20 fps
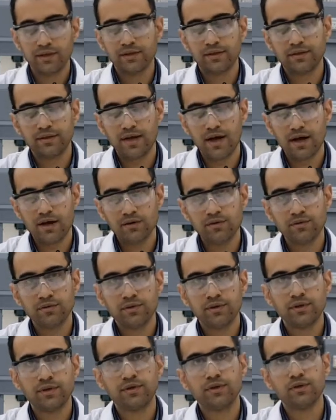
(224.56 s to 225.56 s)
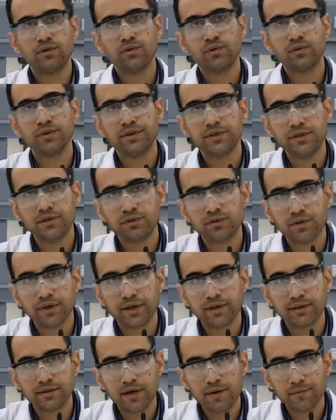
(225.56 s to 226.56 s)
Now you will need to
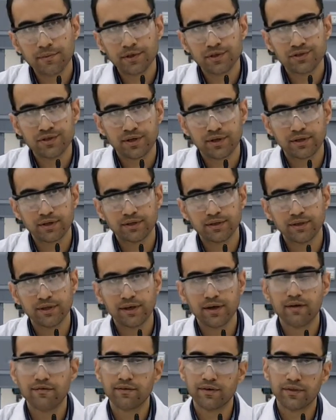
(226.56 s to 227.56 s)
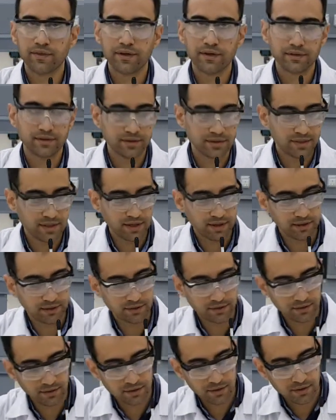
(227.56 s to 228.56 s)
get temperature reading every 30
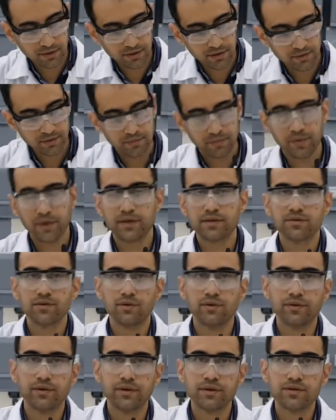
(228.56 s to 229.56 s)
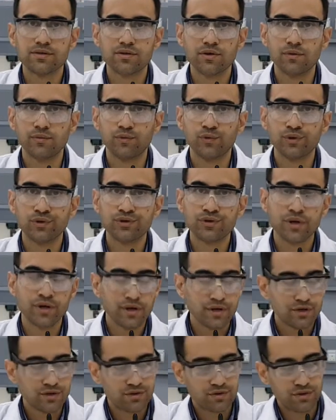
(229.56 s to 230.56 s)
seconds based on the stopwatch.
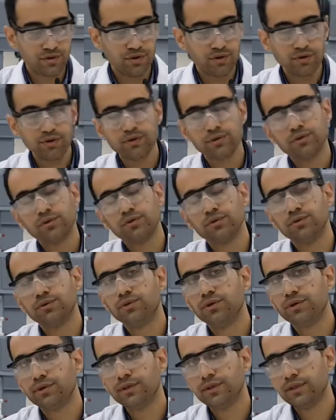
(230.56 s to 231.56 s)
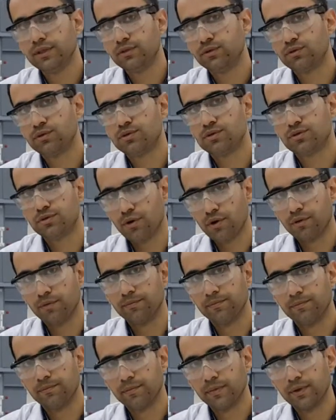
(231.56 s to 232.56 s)
So you don't need to
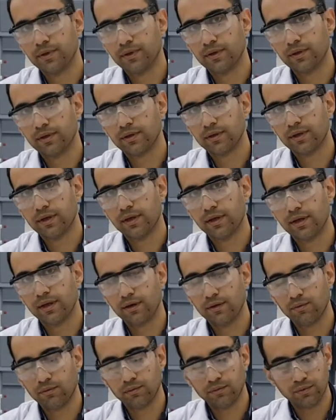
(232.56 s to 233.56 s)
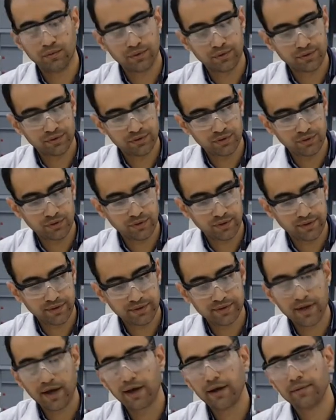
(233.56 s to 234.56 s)
stop the watch or the
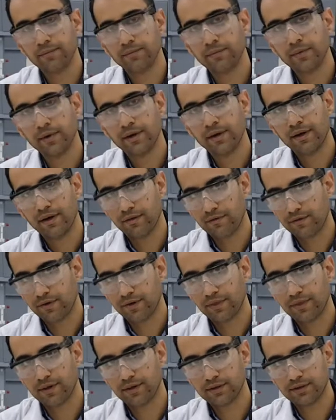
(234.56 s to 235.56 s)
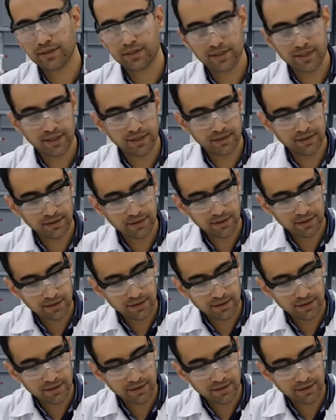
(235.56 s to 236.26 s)
time every 30 seconds.